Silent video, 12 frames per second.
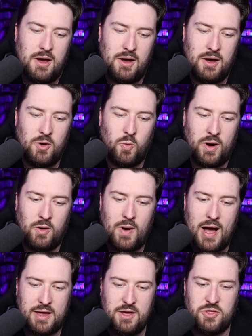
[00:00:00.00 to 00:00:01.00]
uh, where
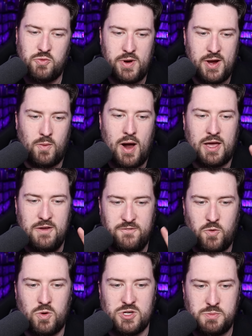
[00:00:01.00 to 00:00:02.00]
Rocky three and Rocky
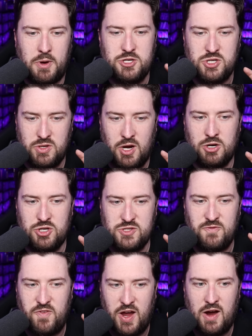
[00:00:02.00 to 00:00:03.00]
four especially are
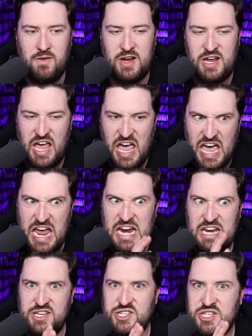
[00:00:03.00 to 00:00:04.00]
just very
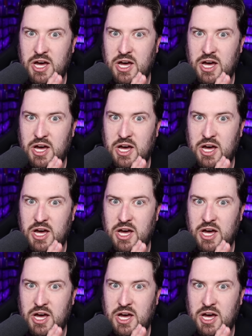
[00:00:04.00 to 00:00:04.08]
80s